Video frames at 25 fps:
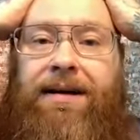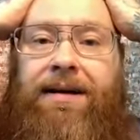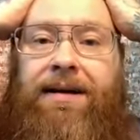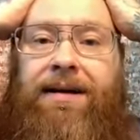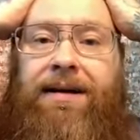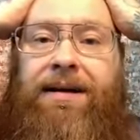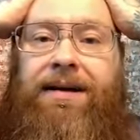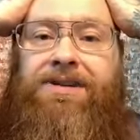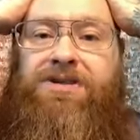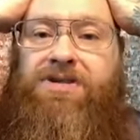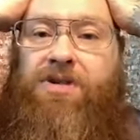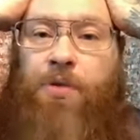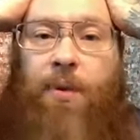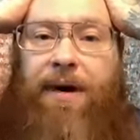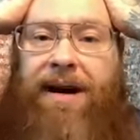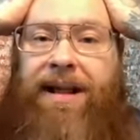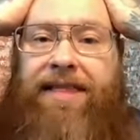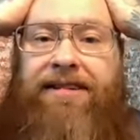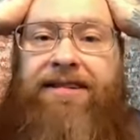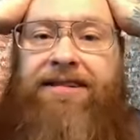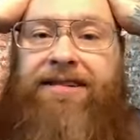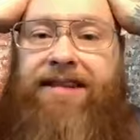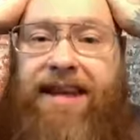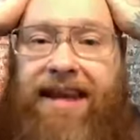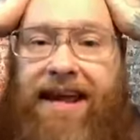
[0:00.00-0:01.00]
So one of the
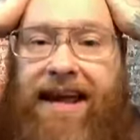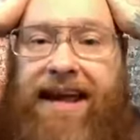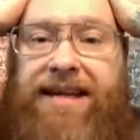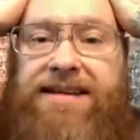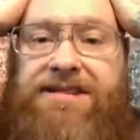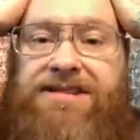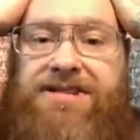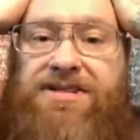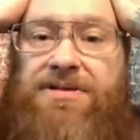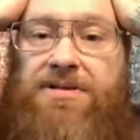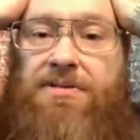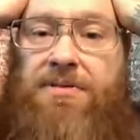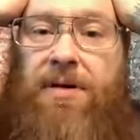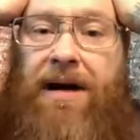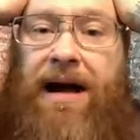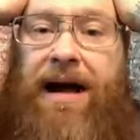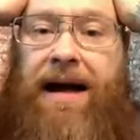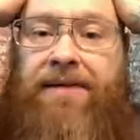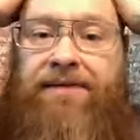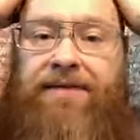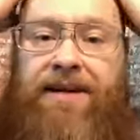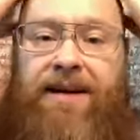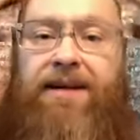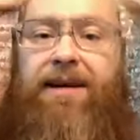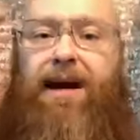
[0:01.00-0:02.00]
keys to
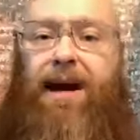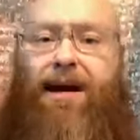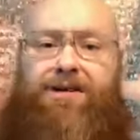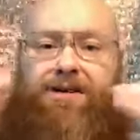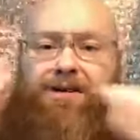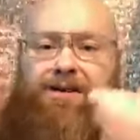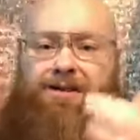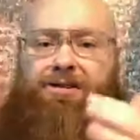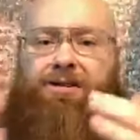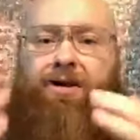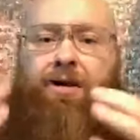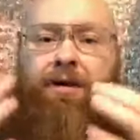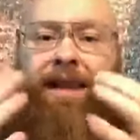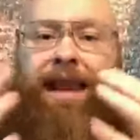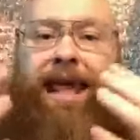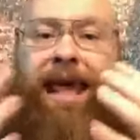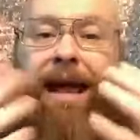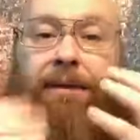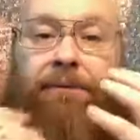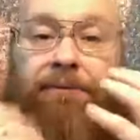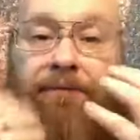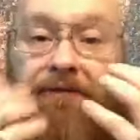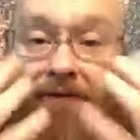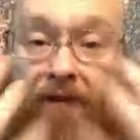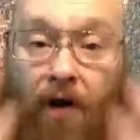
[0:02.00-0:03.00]
having not just your
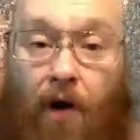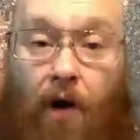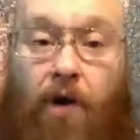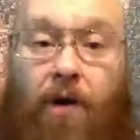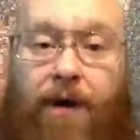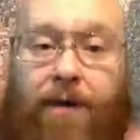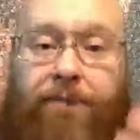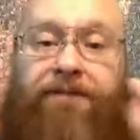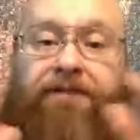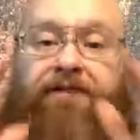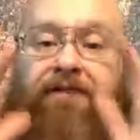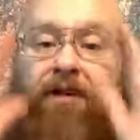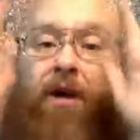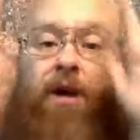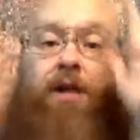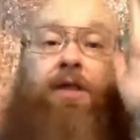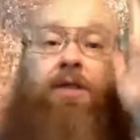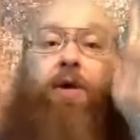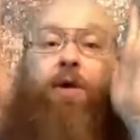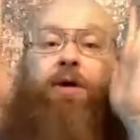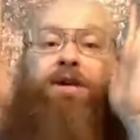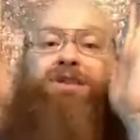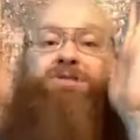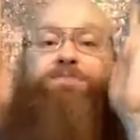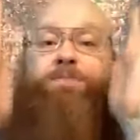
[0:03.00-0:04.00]
lamp full and full of the
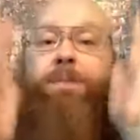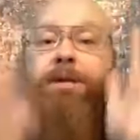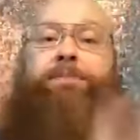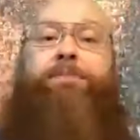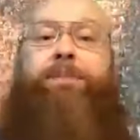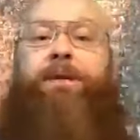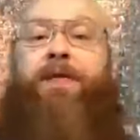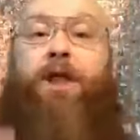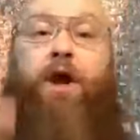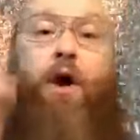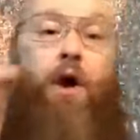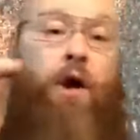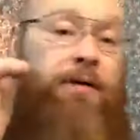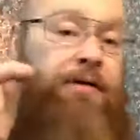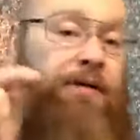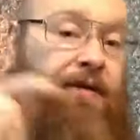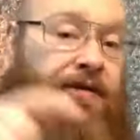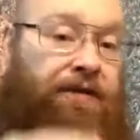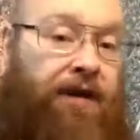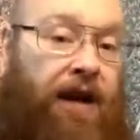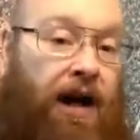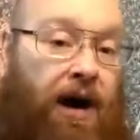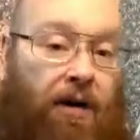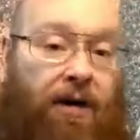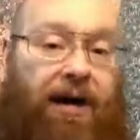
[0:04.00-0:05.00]
Holy Spirit, but the
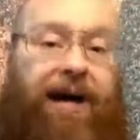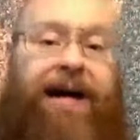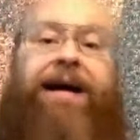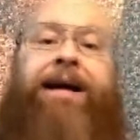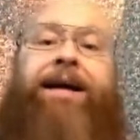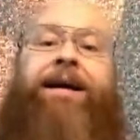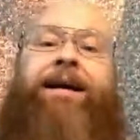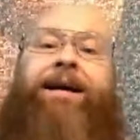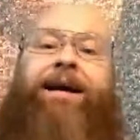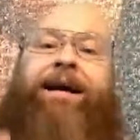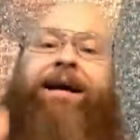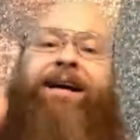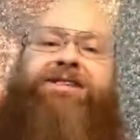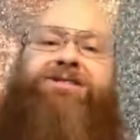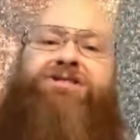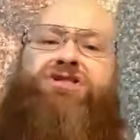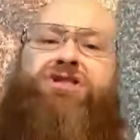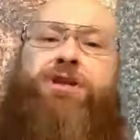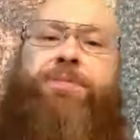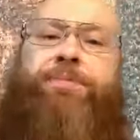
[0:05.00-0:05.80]
overflow is to be